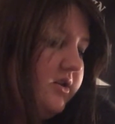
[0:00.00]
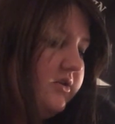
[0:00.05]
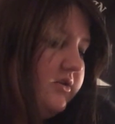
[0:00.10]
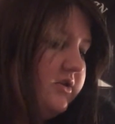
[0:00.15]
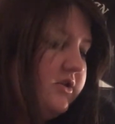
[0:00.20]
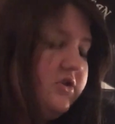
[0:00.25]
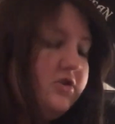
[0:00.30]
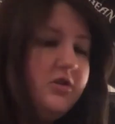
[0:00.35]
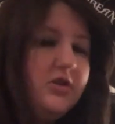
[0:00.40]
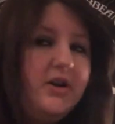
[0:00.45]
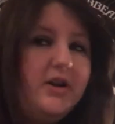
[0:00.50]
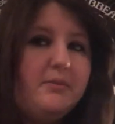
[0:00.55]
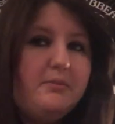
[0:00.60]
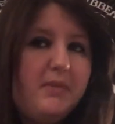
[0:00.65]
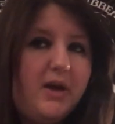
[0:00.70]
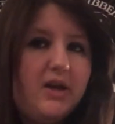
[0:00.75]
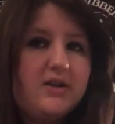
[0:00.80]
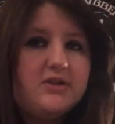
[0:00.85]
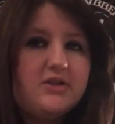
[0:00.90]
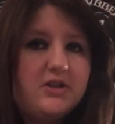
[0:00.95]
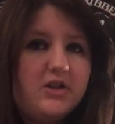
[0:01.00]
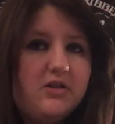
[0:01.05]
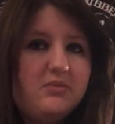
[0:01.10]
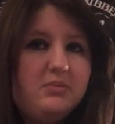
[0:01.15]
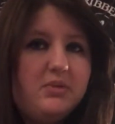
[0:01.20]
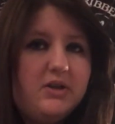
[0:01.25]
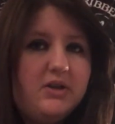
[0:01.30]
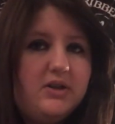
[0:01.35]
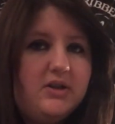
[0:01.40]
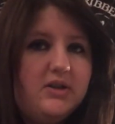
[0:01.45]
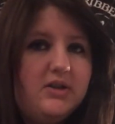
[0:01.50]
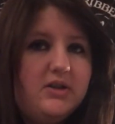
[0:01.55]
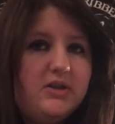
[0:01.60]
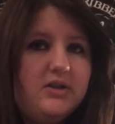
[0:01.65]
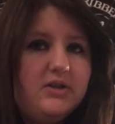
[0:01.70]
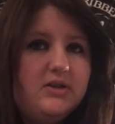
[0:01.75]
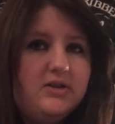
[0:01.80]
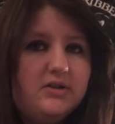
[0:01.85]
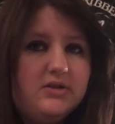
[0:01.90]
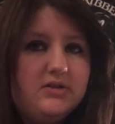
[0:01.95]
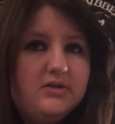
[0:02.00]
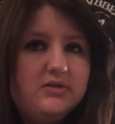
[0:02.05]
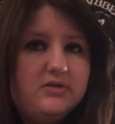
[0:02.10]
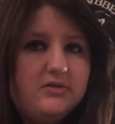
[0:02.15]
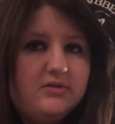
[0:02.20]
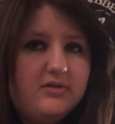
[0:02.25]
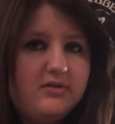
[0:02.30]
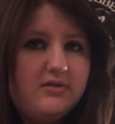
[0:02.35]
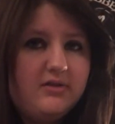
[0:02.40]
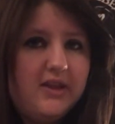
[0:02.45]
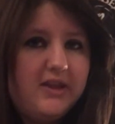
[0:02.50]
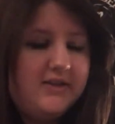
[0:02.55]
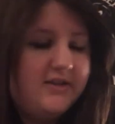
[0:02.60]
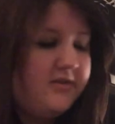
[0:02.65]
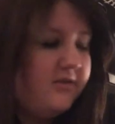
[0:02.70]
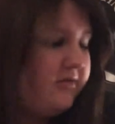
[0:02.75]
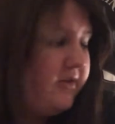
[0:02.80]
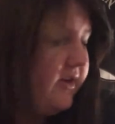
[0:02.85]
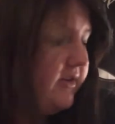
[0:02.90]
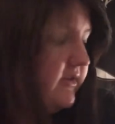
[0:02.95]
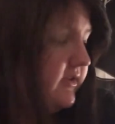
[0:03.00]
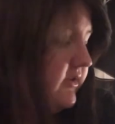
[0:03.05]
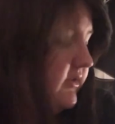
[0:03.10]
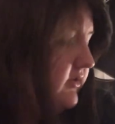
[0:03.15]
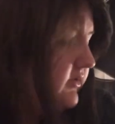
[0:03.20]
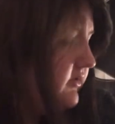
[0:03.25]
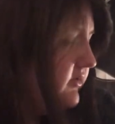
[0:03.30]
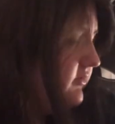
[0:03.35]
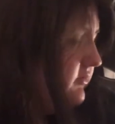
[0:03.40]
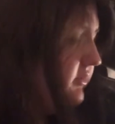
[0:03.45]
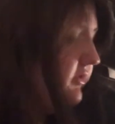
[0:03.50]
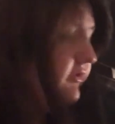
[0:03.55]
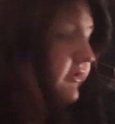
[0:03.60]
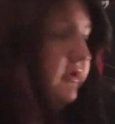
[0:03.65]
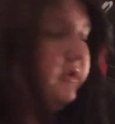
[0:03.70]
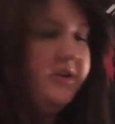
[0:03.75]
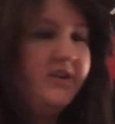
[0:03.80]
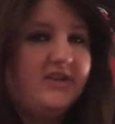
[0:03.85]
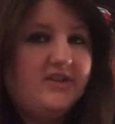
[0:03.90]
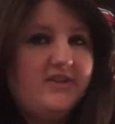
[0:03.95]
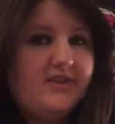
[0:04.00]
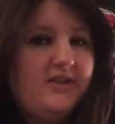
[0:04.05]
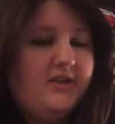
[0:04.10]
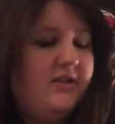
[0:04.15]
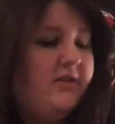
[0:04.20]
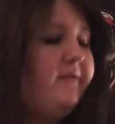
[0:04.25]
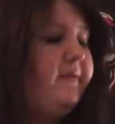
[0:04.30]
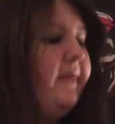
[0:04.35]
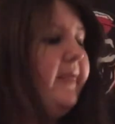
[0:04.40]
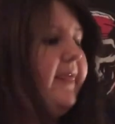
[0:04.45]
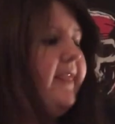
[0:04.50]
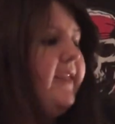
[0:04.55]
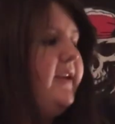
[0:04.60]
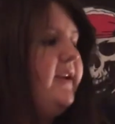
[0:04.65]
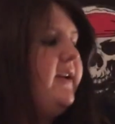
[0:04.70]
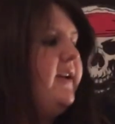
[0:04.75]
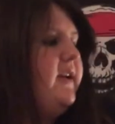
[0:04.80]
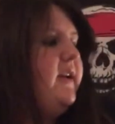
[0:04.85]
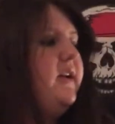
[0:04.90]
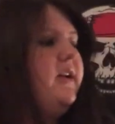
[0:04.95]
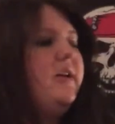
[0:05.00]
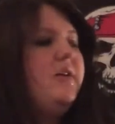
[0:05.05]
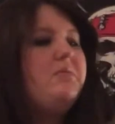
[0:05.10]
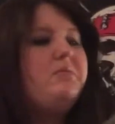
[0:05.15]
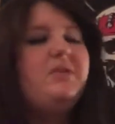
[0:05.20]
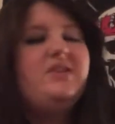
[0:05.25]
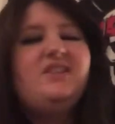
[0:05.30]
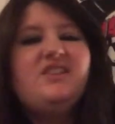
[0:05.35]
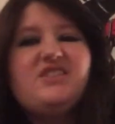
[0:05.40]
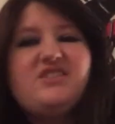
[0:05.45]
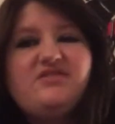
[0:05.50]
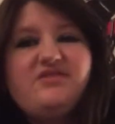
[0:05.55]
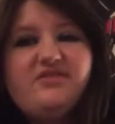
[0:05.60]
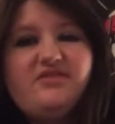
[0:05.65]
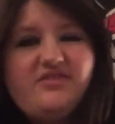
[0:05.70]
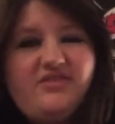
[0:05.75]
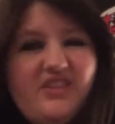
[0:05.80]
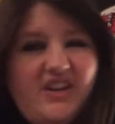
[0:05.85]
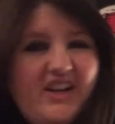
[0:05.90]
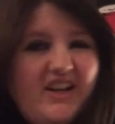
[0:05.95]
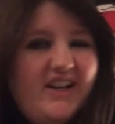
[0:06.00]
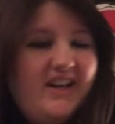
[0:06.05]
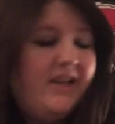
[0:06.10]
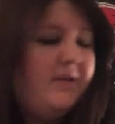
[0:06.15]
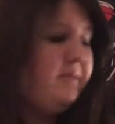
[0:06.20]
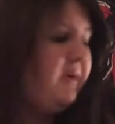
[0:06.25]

to try and match up this thread before I continue. It doesn't really